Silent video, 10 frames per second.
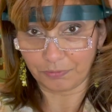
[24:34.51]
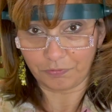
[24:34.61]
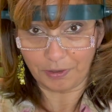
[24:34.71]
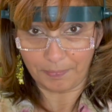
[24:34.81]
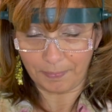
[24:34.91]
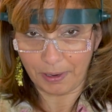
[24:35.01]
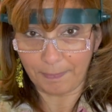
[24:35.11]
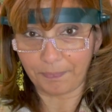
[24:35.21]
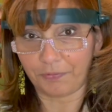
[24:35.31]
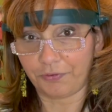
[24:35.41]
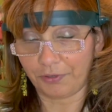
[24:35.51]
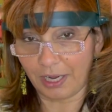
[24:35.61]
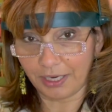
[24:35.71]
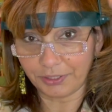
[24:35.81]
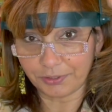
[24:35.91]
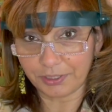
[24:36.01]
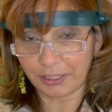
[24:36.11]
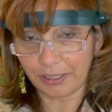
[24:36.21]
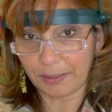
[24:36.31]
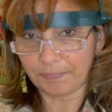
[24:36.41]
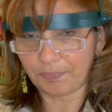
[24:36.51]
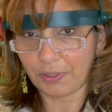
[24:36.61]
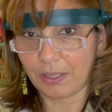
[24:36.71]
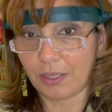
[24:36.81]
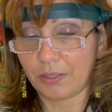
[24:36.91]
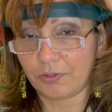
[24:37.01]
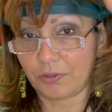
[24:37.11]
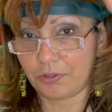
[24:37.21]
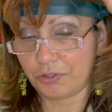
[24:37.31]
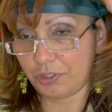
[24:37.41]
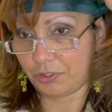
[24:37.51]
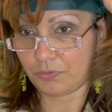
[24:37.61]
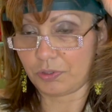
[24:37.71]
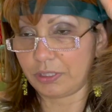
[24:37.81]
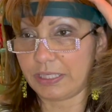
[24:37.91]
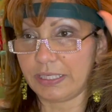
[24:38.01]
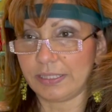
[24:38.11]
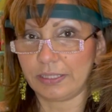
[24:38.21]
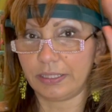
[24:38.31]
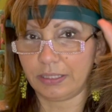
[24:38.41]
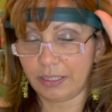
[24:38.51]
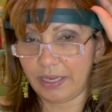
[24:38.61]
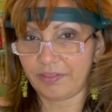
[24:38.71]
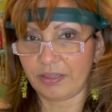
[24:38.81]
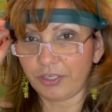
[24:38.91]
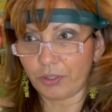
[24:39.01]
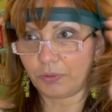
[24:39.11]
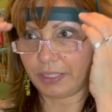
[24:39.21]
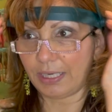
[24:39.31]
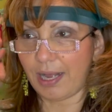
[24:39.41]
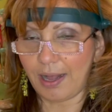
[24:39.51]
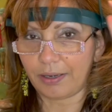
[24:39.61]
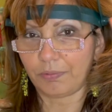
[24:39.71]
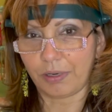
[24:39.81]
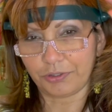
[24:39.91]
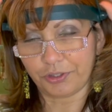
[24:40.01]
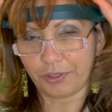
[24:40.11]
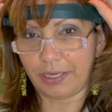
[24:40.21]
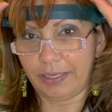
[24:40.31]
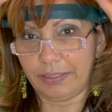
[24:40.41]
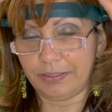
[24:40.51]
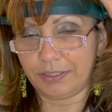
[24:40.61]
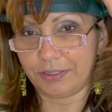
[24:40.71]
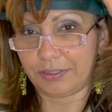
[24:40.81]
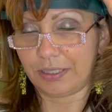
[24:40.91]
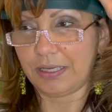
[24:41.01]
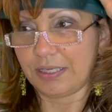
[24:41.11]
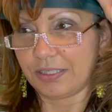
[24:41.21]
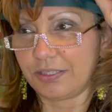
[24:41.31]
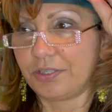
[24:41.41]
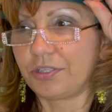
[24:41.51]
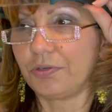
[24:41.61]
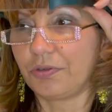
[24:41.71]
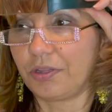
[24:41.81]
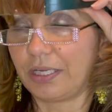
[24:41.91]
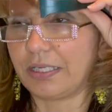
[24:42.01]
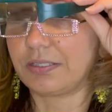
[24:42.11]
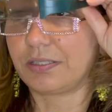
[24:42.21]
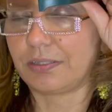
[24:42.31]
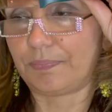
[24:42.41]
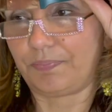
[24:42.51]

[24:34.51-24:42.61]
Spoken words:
flip them up if you're not using them. So they're just really easy, and you don't get hot around your head. Just certain things,